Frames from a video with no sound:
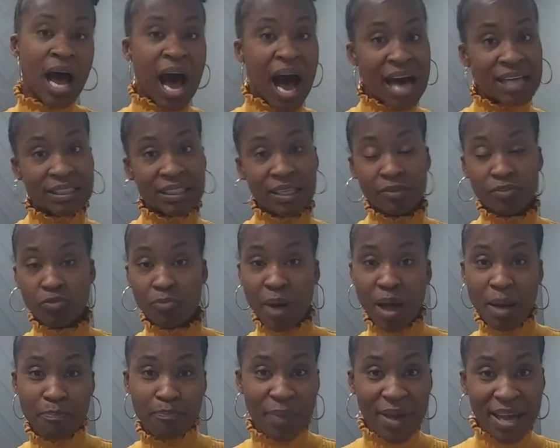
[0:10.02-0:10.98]
I loved my
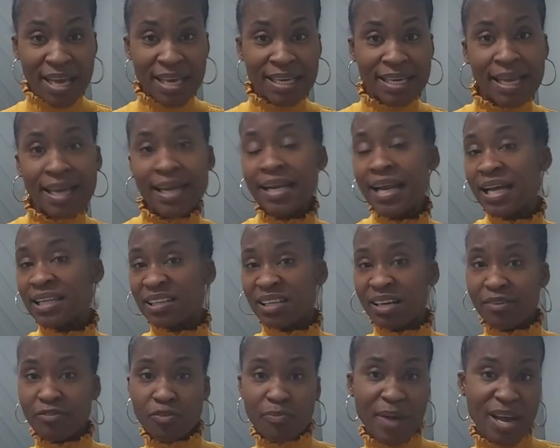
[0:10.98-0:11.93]
bacon, I
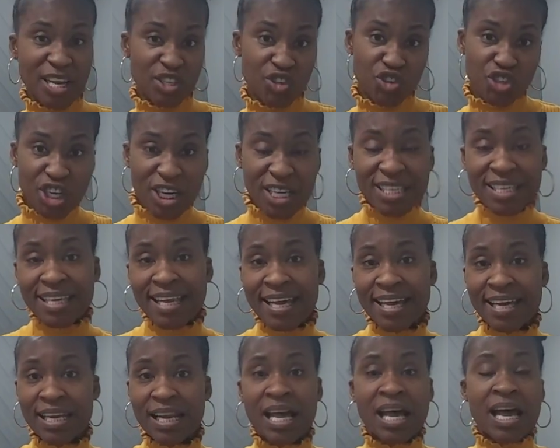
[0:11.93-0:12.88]
loved my
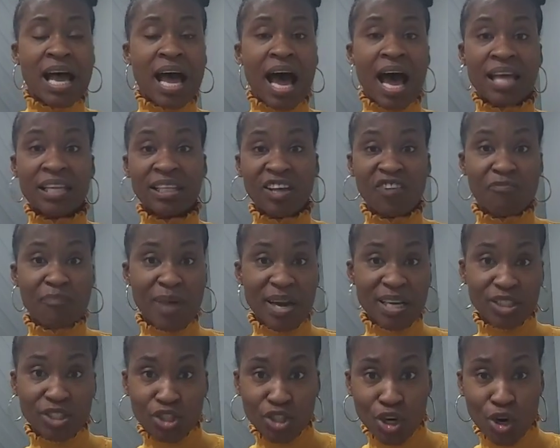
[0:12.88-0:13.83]
chicken, I loved my
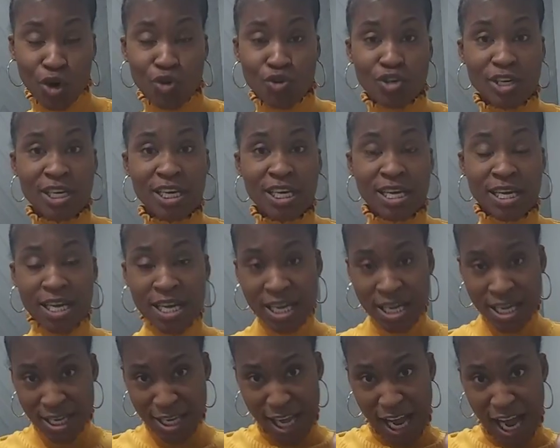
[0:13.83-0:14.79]
turkey,
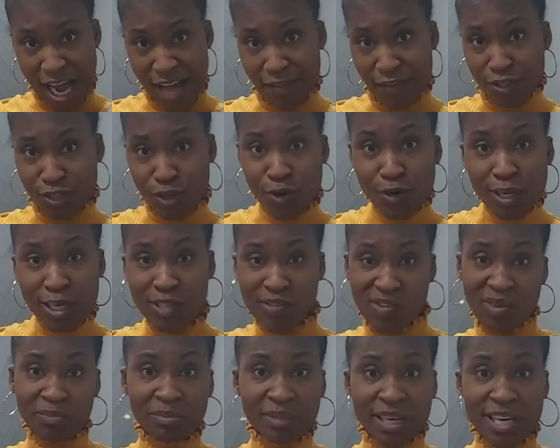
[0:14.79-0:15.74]
the turkey
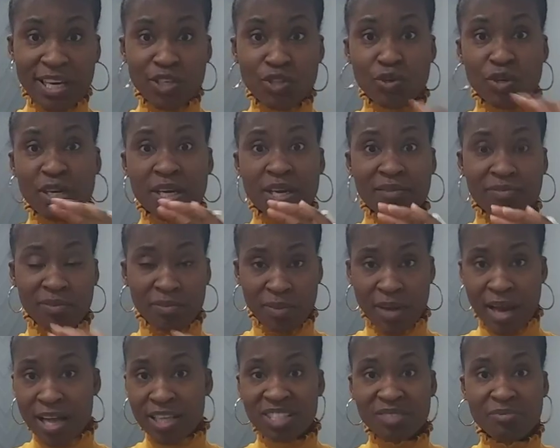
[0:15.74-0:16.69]
drum legs you can get from
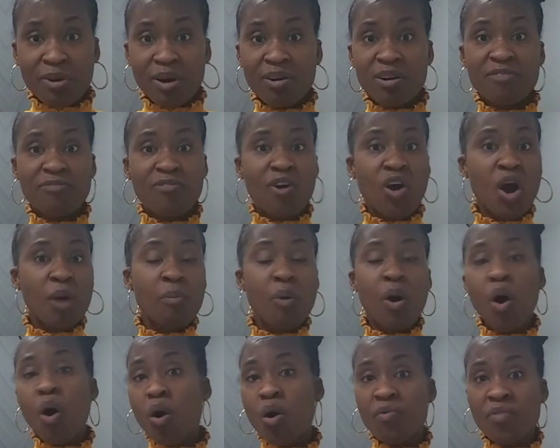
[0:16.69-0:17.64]
Knott's Berry Farm,
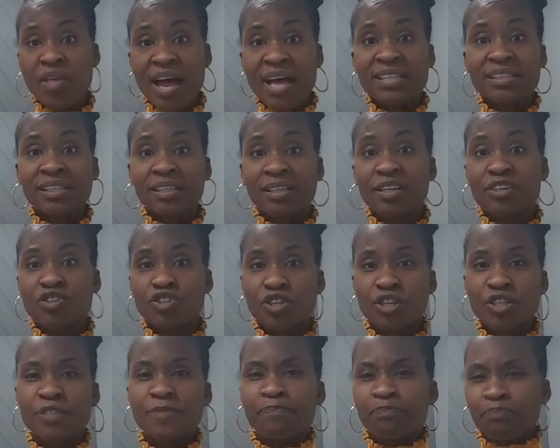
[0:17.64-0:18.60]
all that,
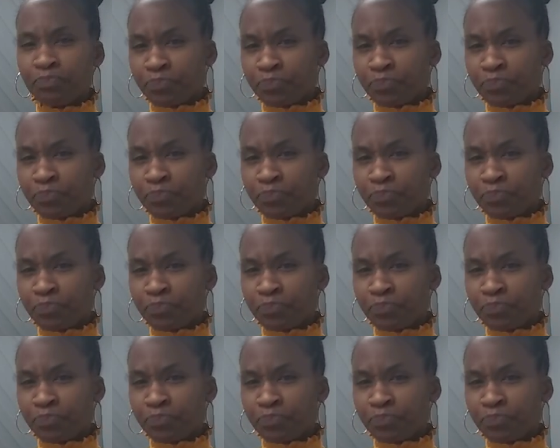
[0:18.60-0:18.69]
delicious.